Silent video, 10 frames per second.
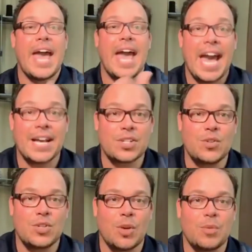Ask you
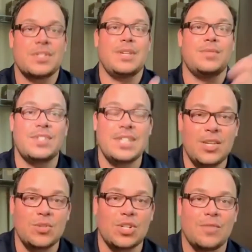shall receive, seek
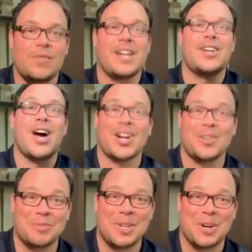you shall find, knock it
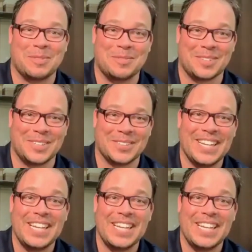will be open for you.